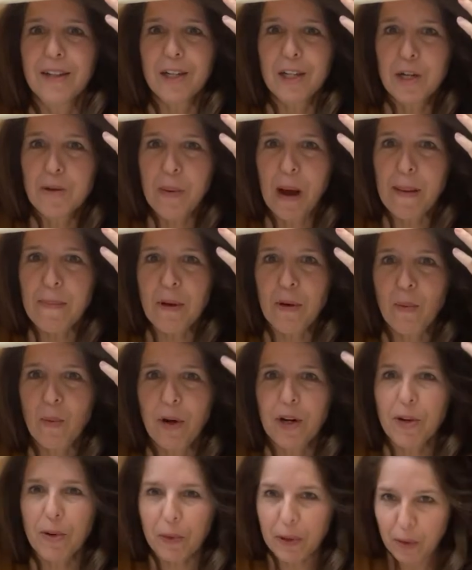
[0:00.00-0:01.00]
You might be
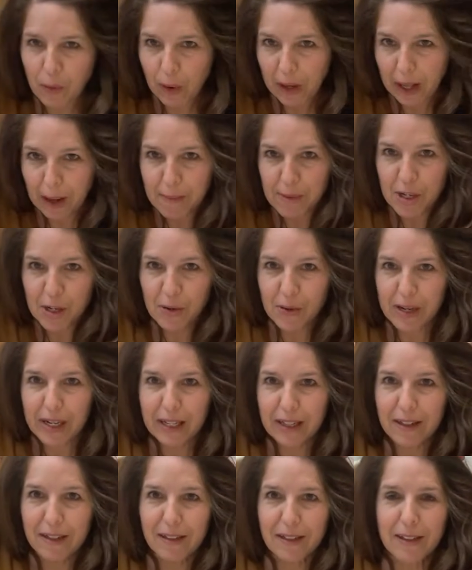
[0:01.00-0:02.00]
wondering what I'm
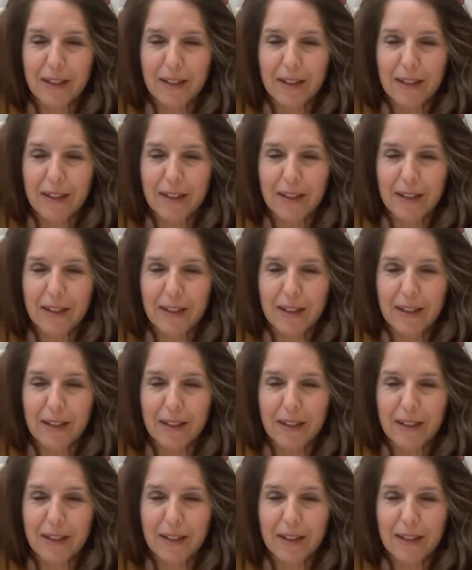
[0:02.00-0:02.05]
doing.